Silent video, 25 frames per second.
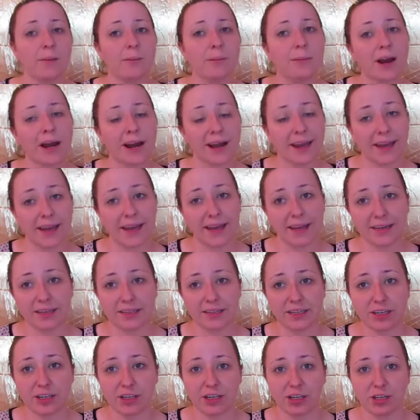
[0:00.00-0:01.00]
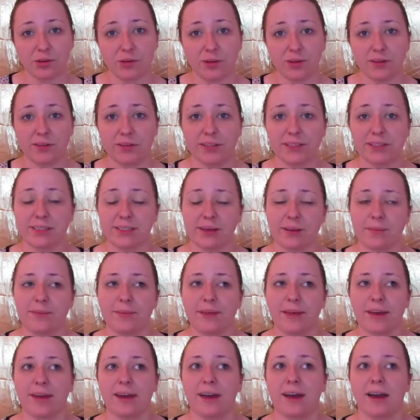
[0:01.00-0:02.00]
but I can tell you if it's
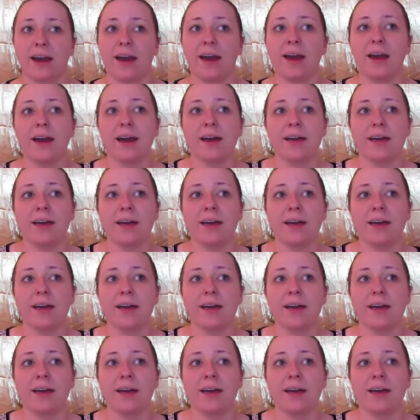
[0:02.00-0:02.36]
something